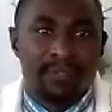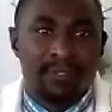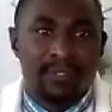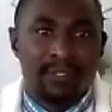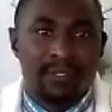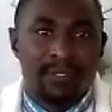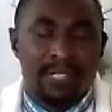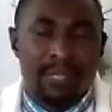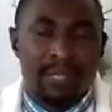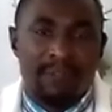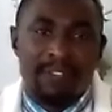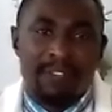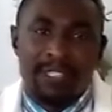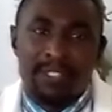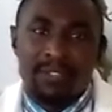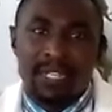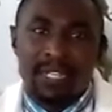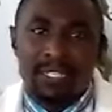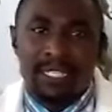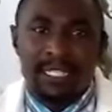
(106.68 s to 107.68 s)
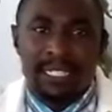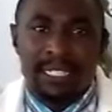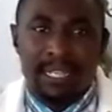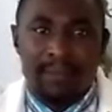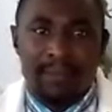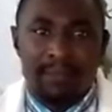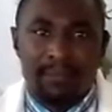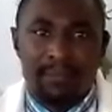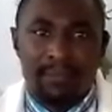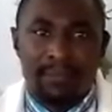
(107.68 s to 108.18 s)
The vascular system,
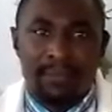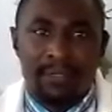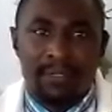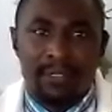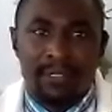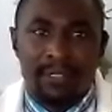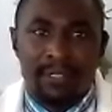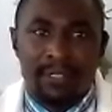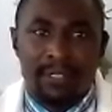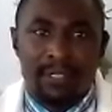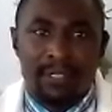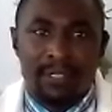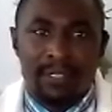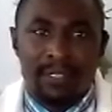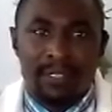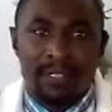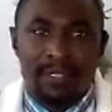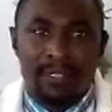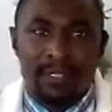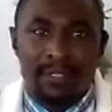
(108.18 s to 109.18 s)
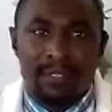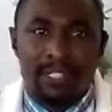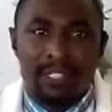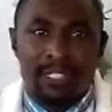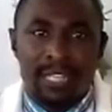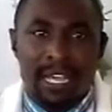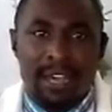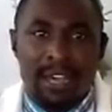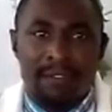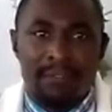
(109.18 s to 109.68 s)
these
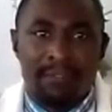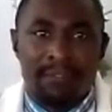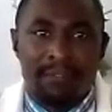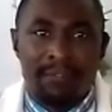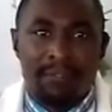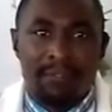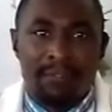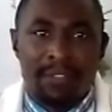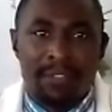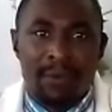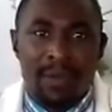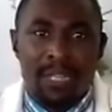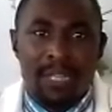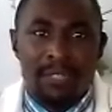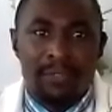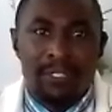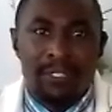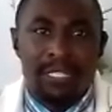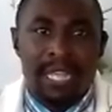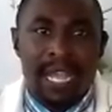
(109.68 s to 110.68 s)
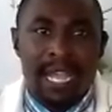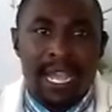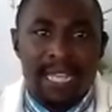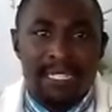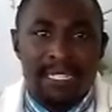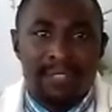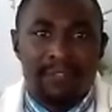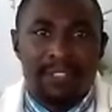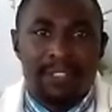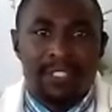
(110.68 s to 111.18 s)
are the ones which have
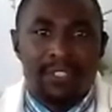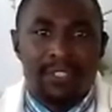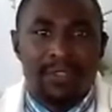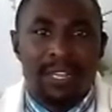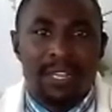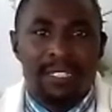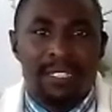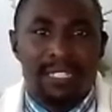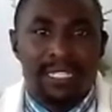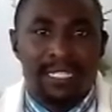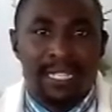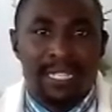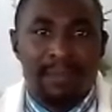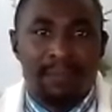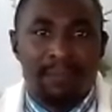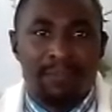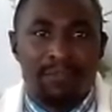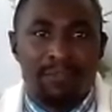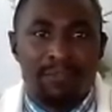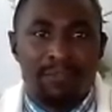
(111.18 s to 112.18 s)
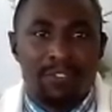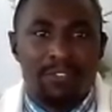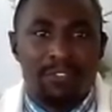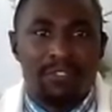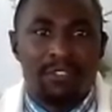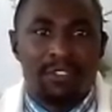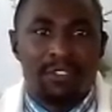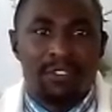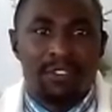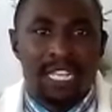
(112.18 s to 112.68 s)
vascular system
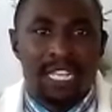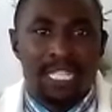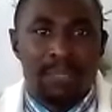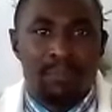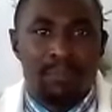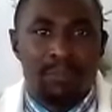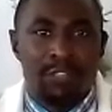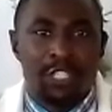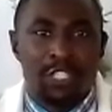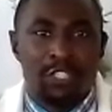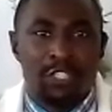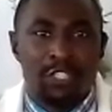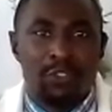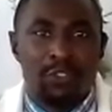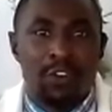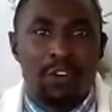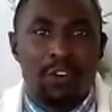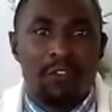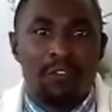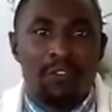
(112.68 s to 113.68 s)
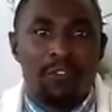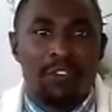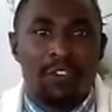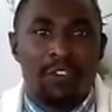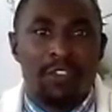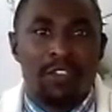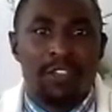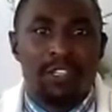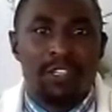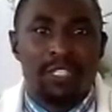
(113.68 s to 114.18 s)
for transportation of
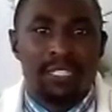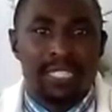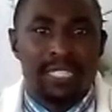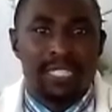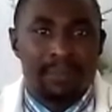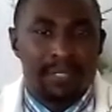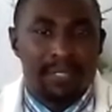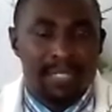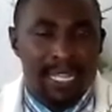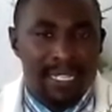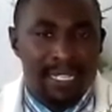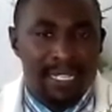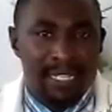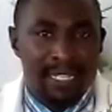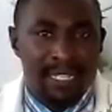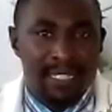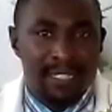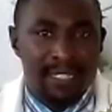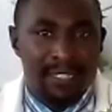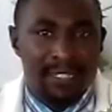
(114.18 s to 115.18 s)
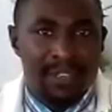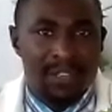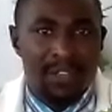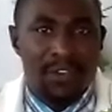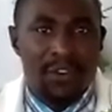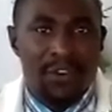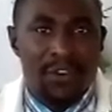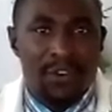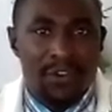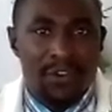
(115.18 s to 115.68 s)
substances
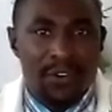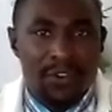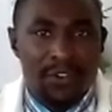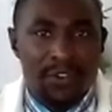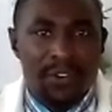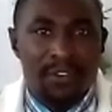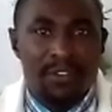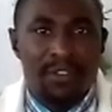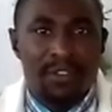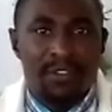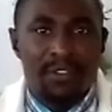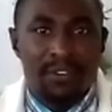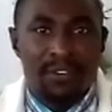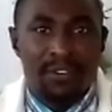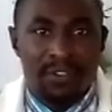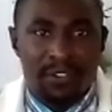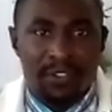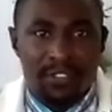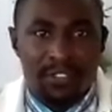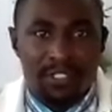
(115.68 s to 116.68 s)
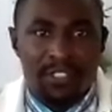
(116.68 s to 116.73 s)
or not.